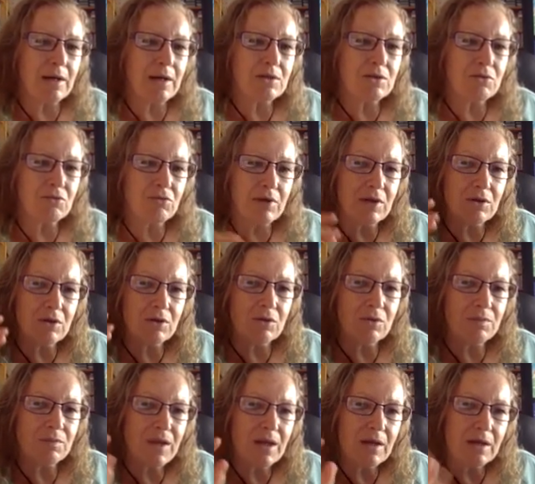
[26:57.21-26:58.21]
It's a
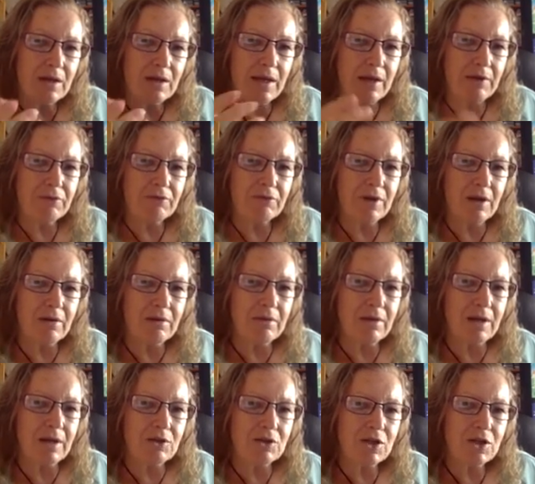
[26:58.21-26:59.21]
real gift, I
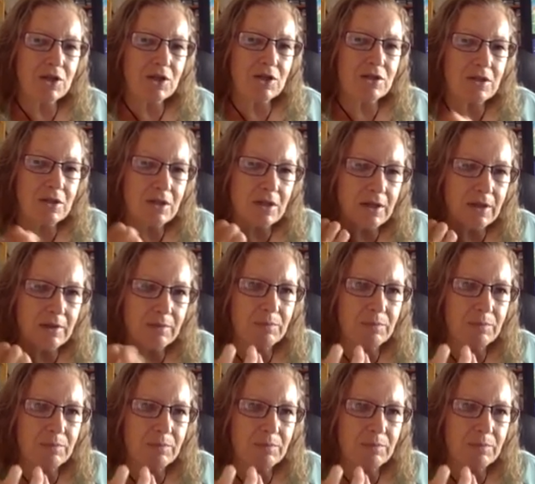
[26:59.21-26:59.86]
think, just to